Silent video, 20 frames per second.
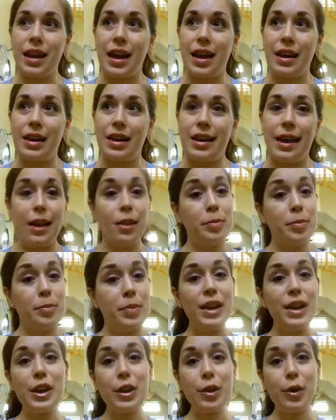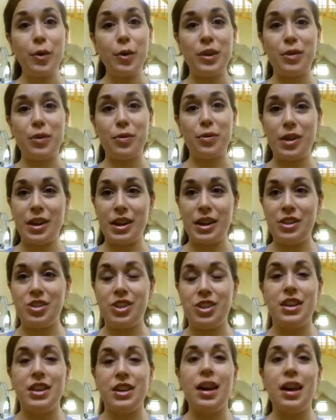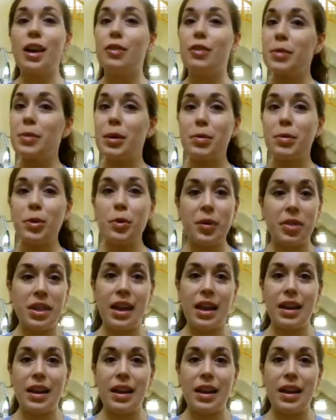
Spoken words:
at a jalapeno in the fridge and not remember what the heck